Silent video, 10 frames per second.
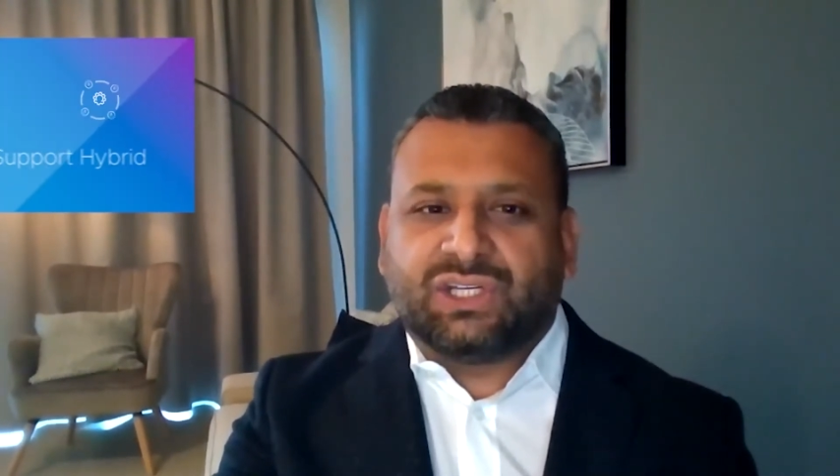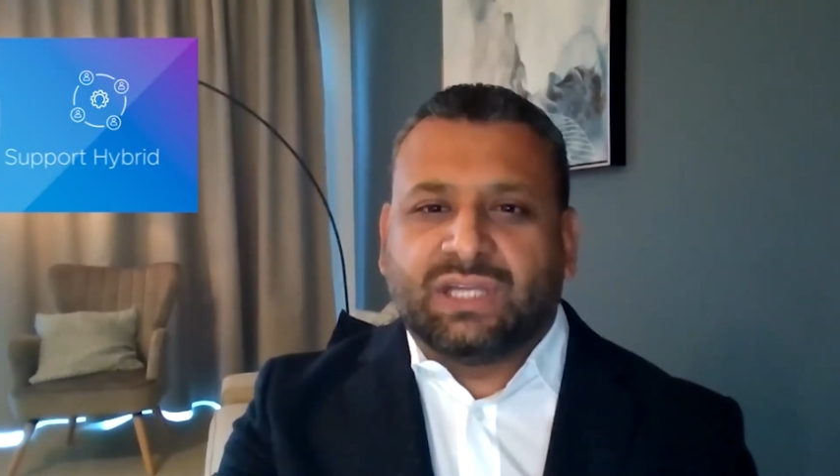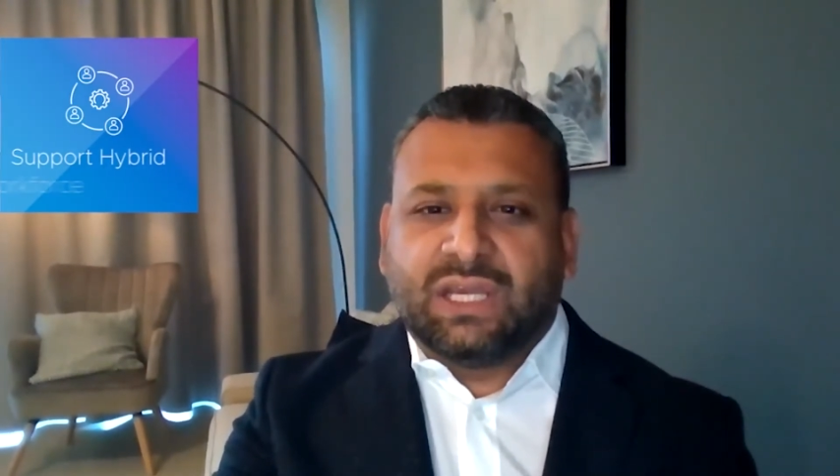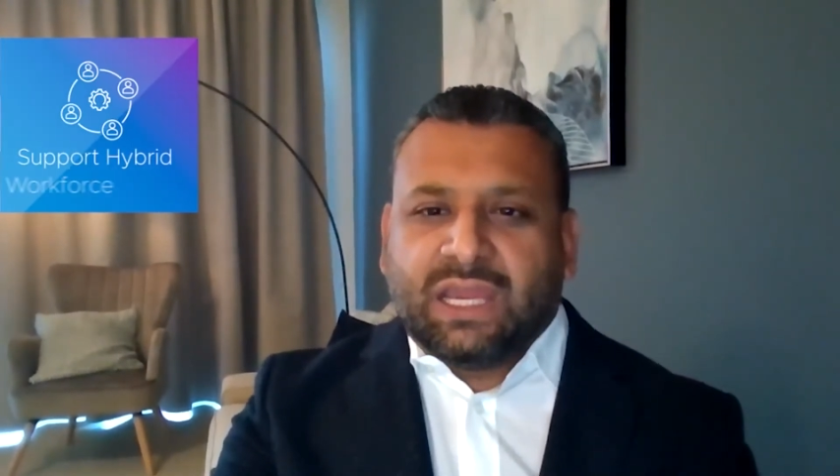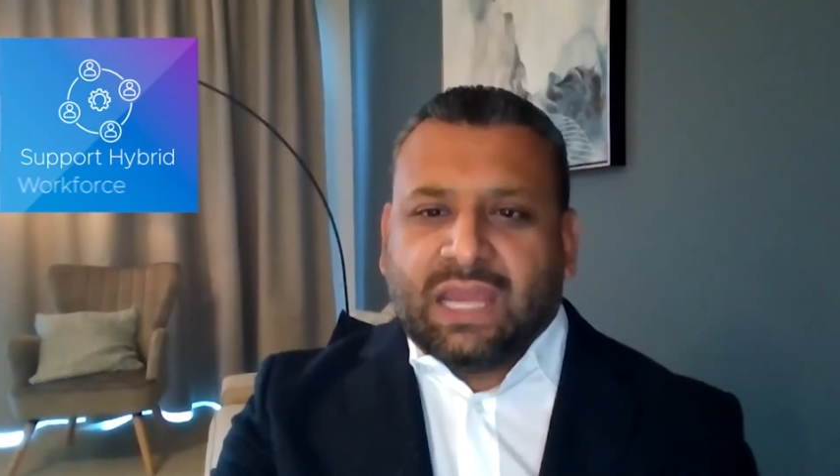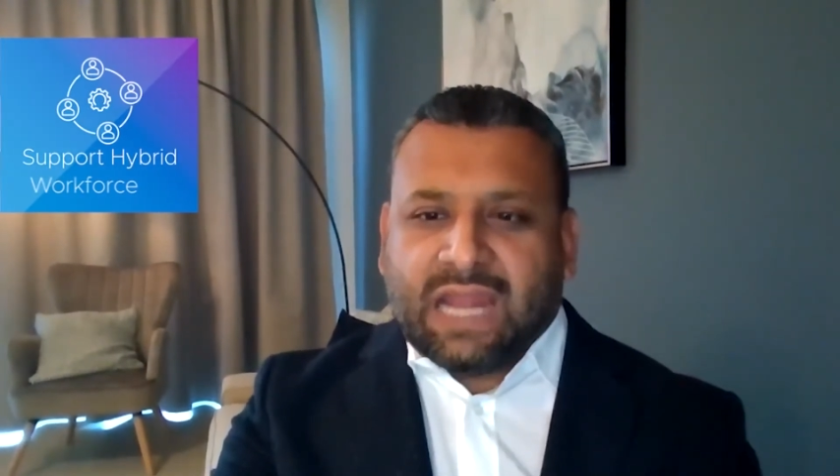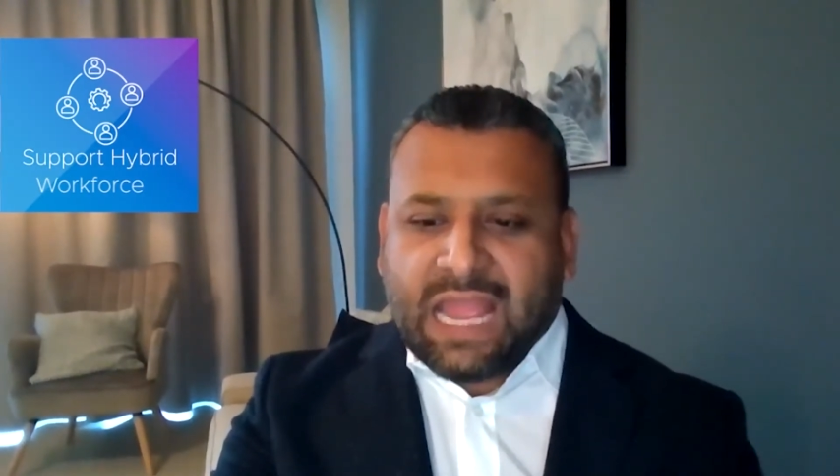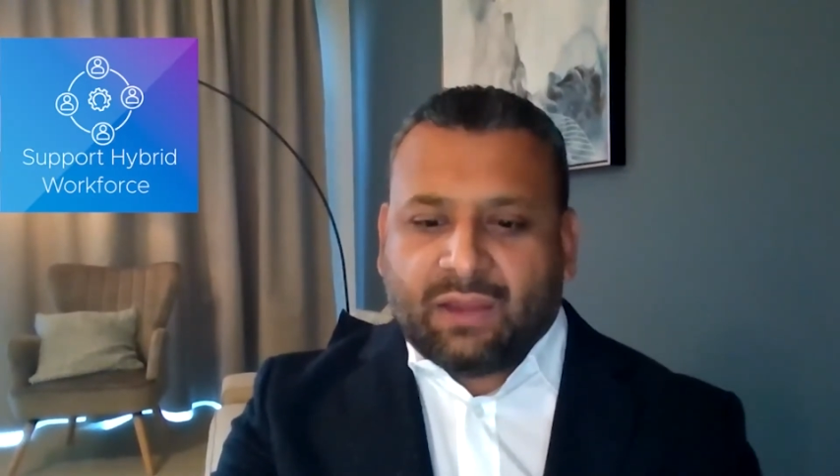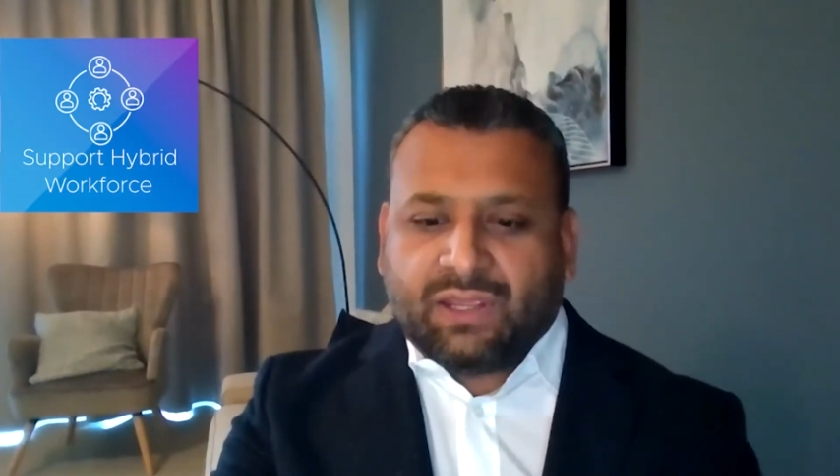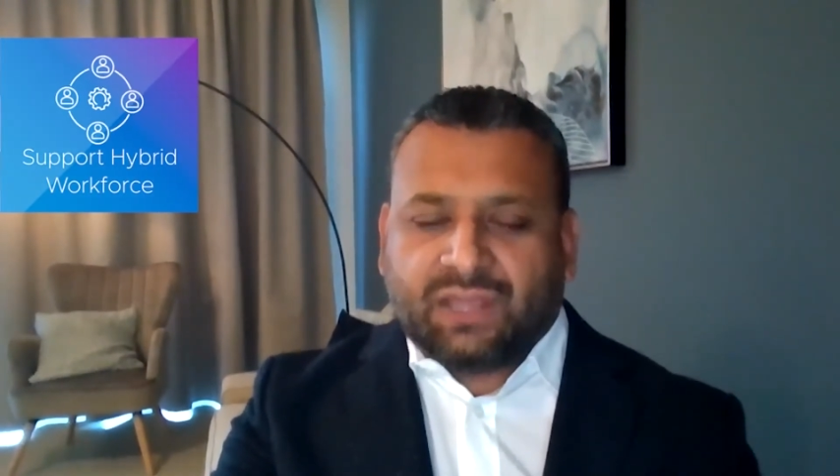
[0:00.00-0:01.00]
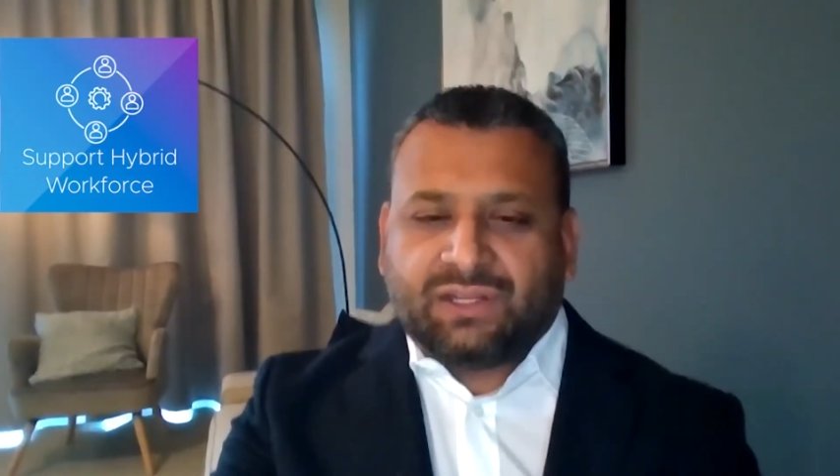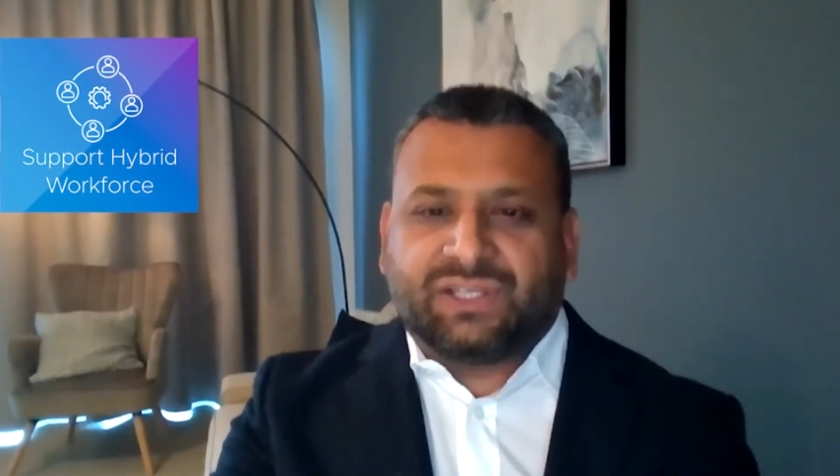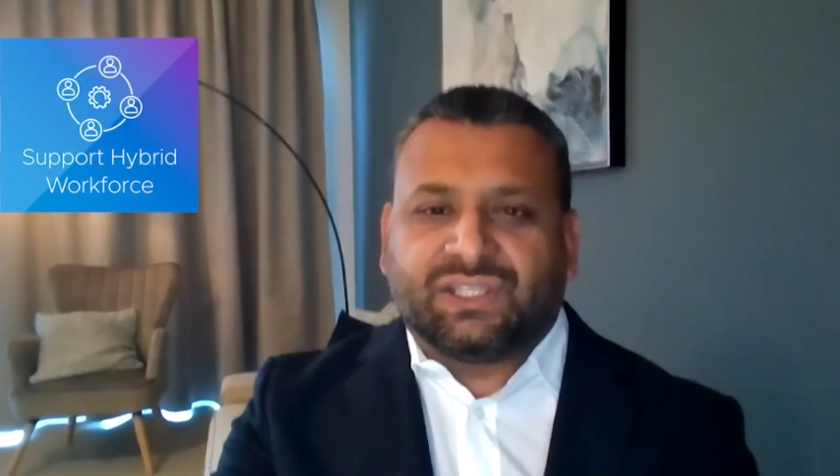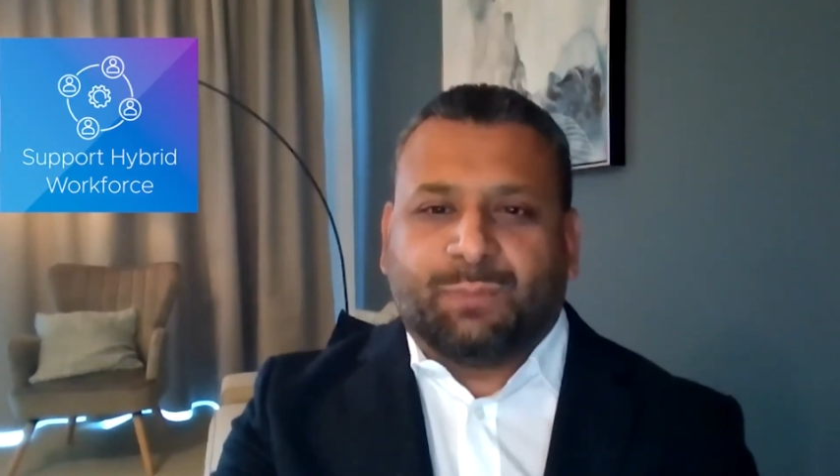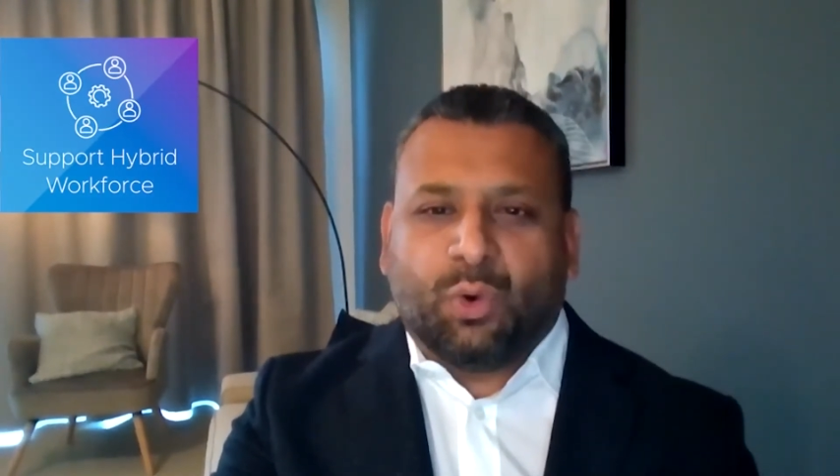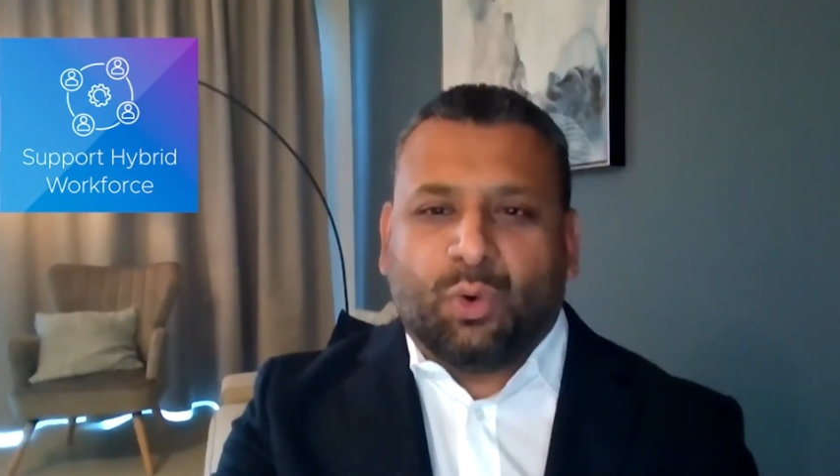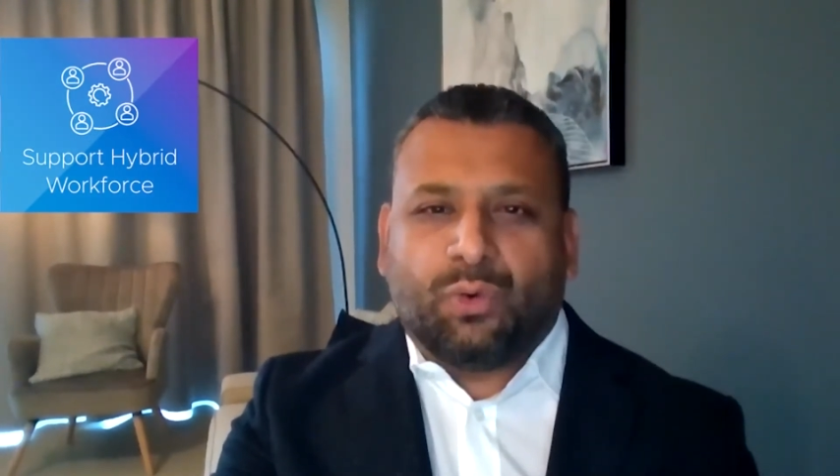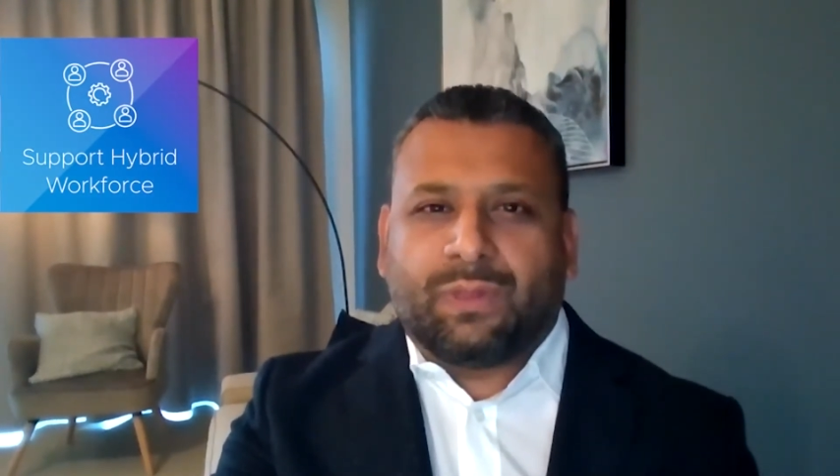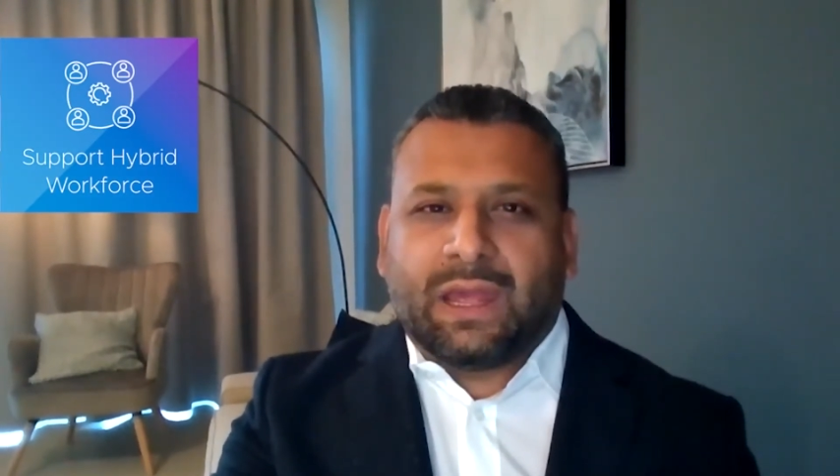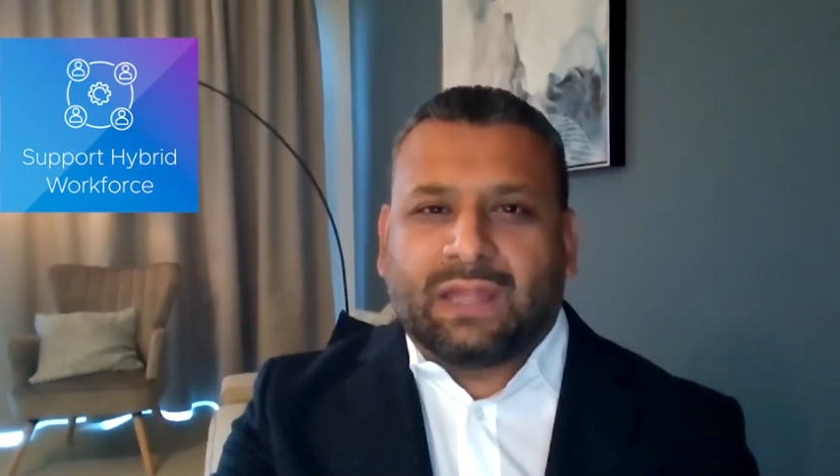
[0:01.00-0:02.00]
and how you're going to
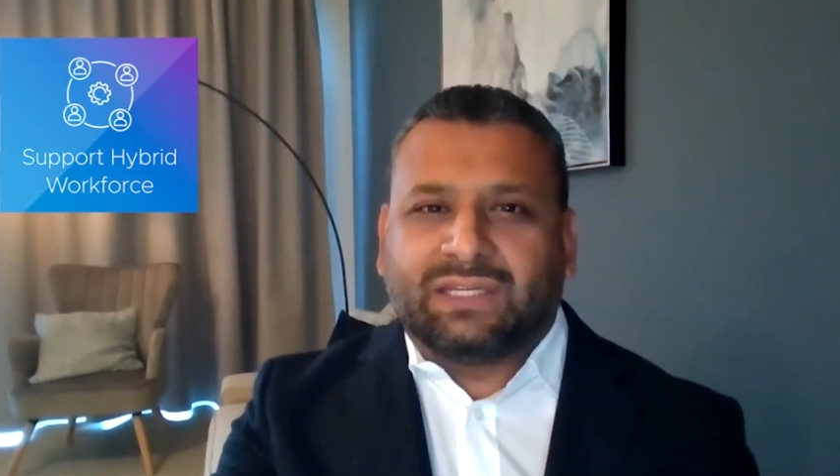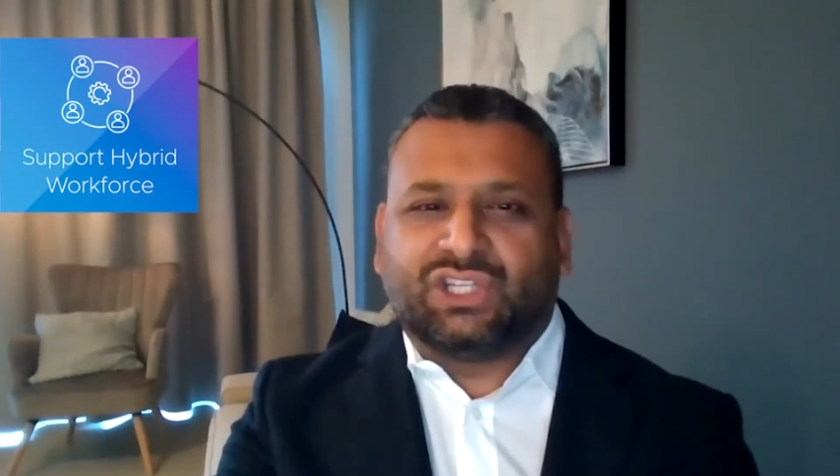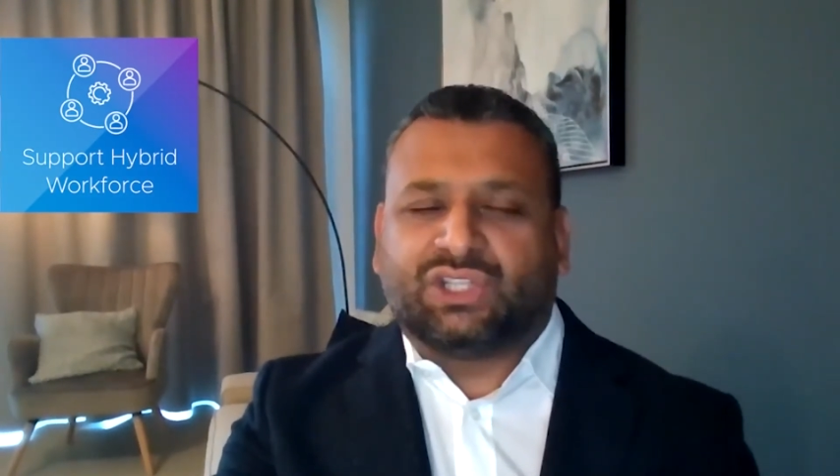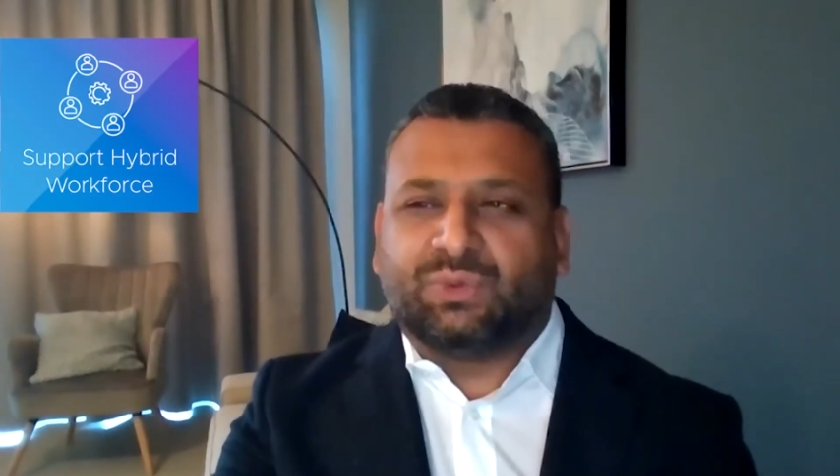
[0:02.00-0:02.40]
support that digital